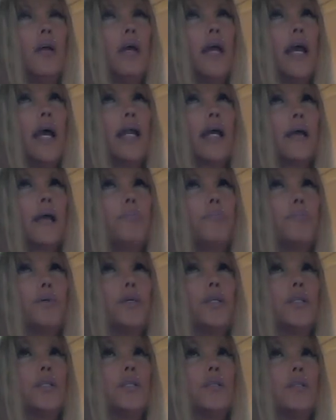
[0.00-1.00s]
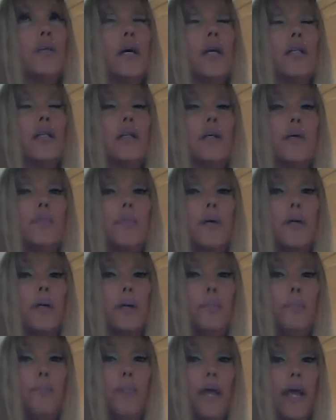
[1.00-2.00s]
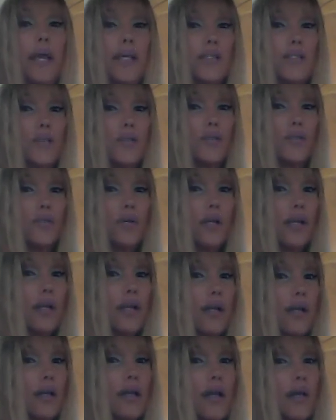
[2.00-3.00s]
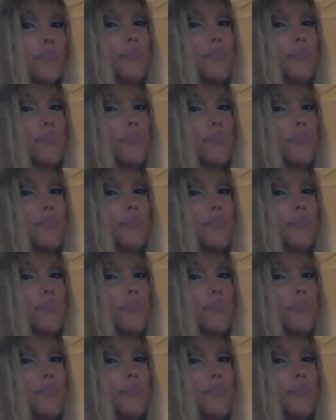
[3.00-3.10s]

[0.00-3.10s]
I put a little bit of basil in it.